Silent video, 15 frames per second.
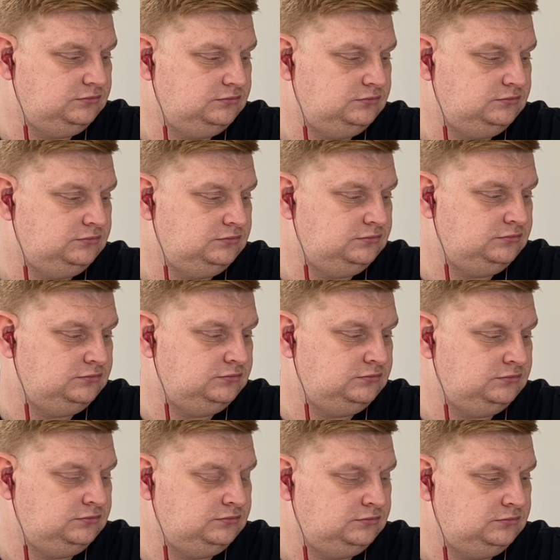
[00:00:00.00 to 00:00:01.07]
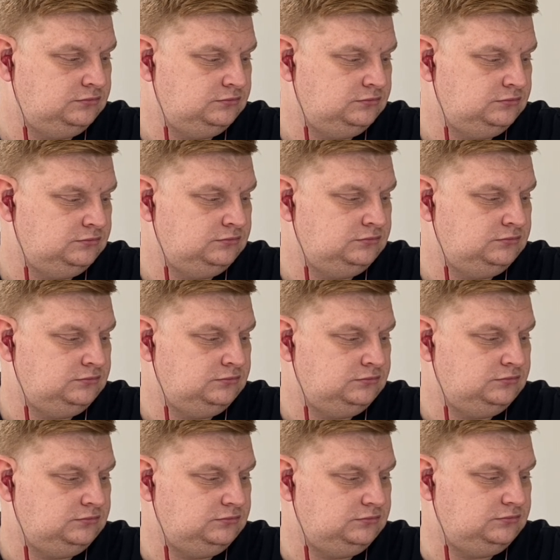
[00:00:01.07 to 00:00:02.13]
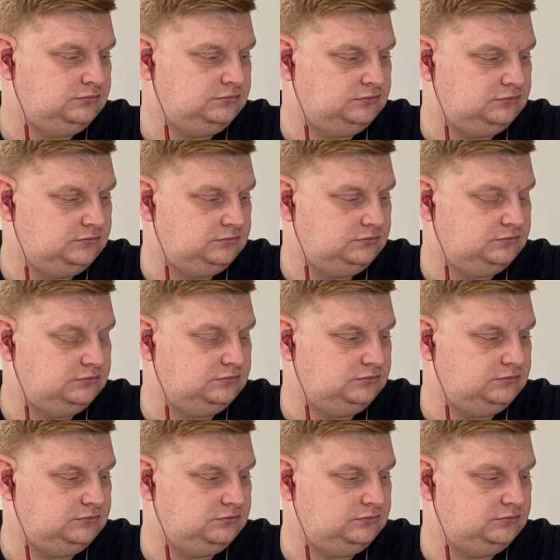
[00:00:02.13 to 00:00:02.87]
[no speech]